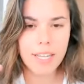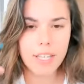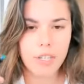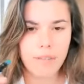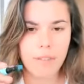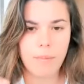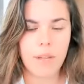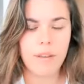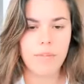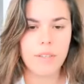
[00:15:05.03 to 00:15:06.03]
Each of the
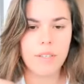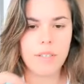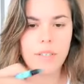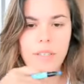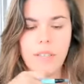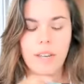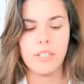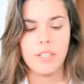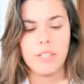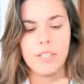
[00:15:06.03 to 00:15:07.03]
benefits that
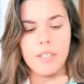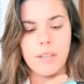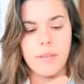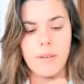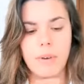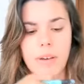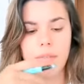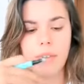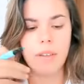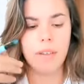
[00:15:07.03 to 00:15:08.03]
I just listed above